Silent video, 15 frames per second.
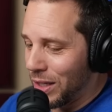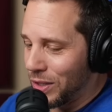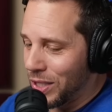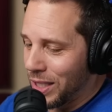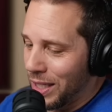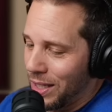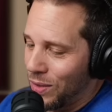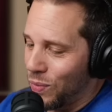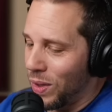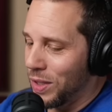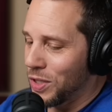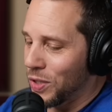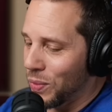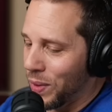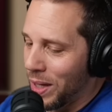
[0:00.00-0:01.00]
Chelsea
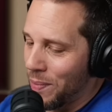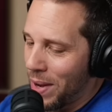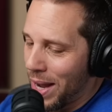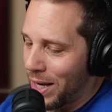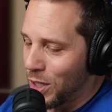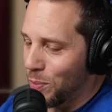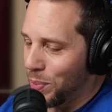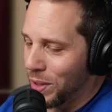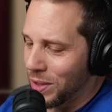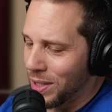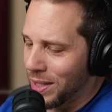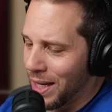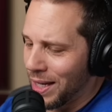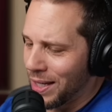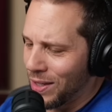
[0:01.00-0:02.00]
wants a rematch.
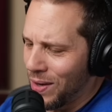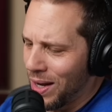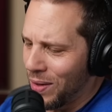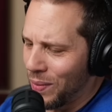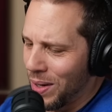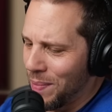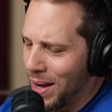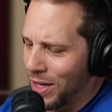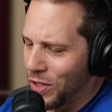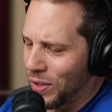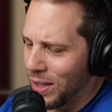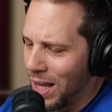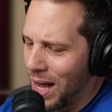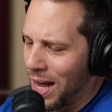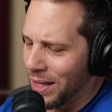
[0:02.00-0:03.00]
Pearce is like, you had a
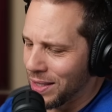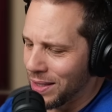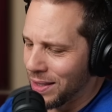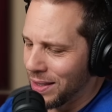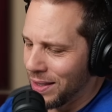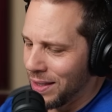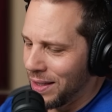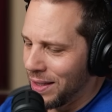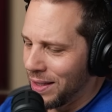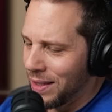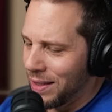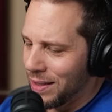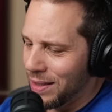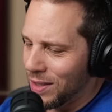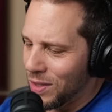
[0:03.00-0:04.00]
rematch, you lost.
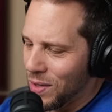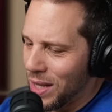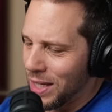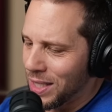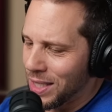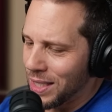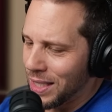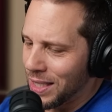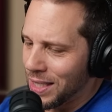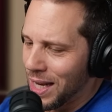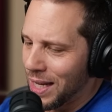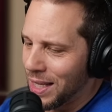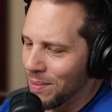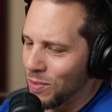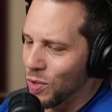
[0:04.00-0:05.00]
So they he
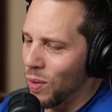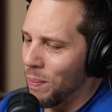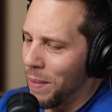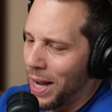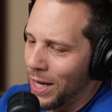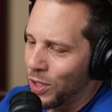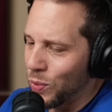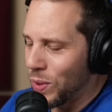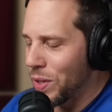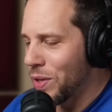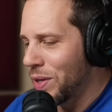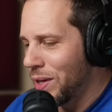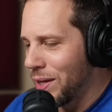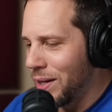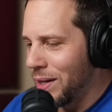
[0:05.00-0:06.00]
signed them to a match
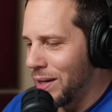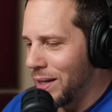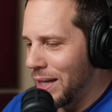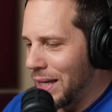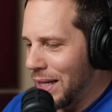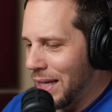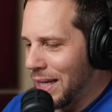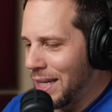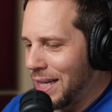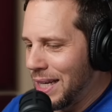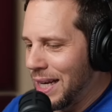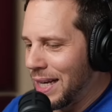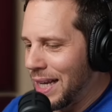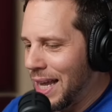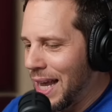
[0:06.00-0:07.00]
with
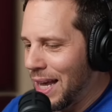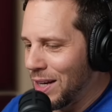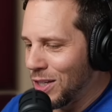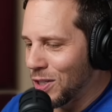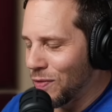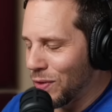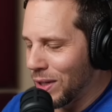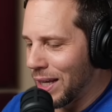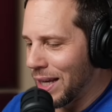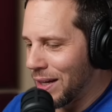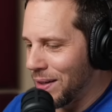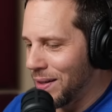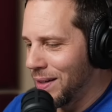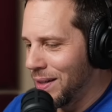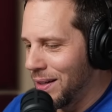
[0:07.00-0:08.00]
Indy and Candice for
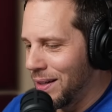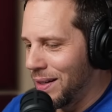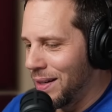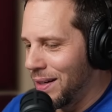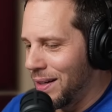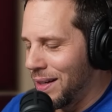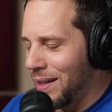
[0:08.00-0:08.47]
later.